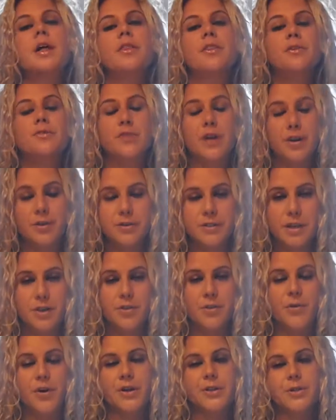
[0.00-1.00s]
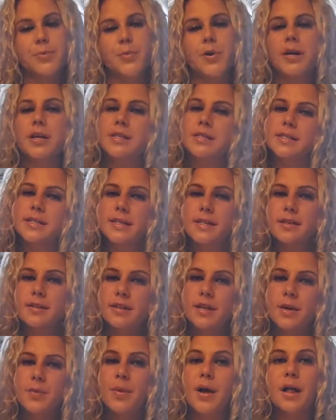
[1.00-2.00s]
The flowers have the Roundup Ready seed in
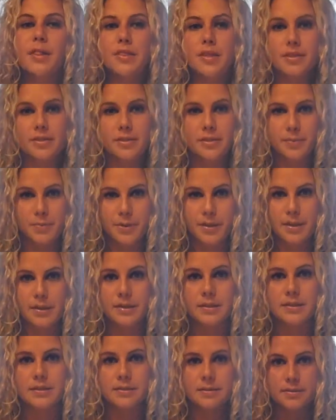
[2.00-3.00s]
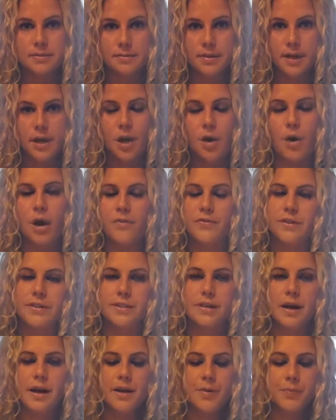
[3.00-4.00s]
them, and then the bees, they go off and
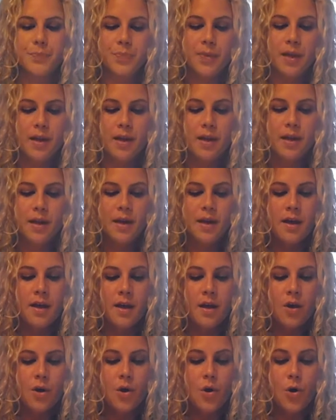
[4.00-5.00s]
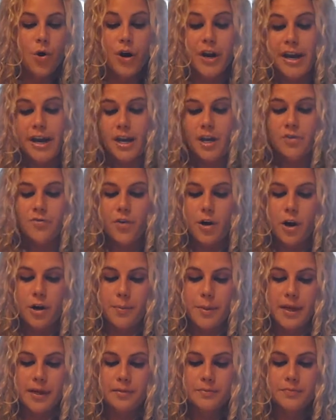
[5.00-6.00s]
die. Organic
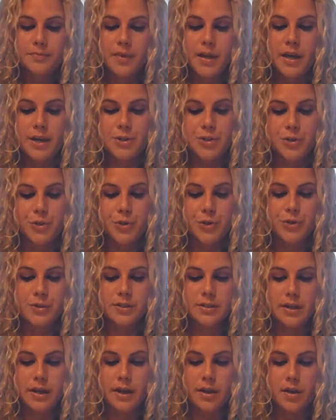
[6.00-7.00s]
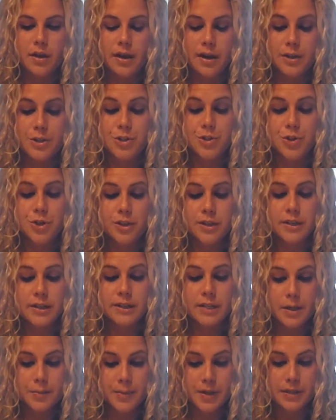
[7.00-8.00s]
farming excludes and strictly
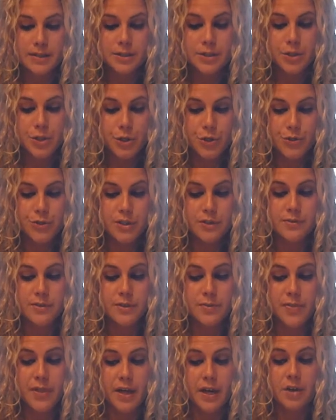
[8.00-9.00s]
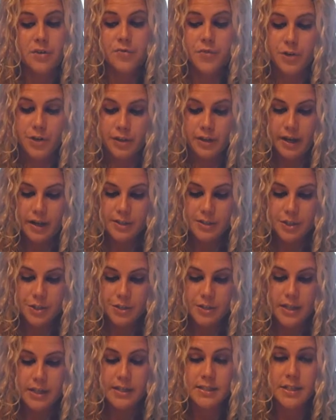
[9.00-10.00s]
limits the use of synthetic
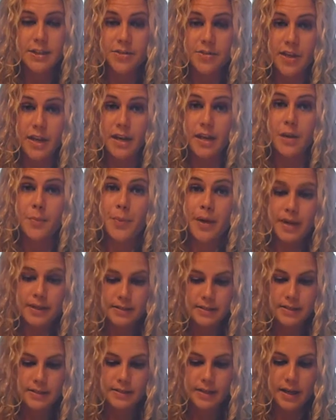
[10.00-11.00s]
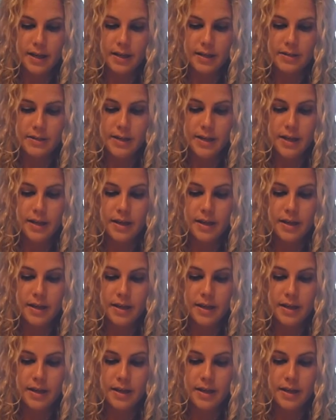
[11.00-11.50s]
fertilizers and synthetic pesticides.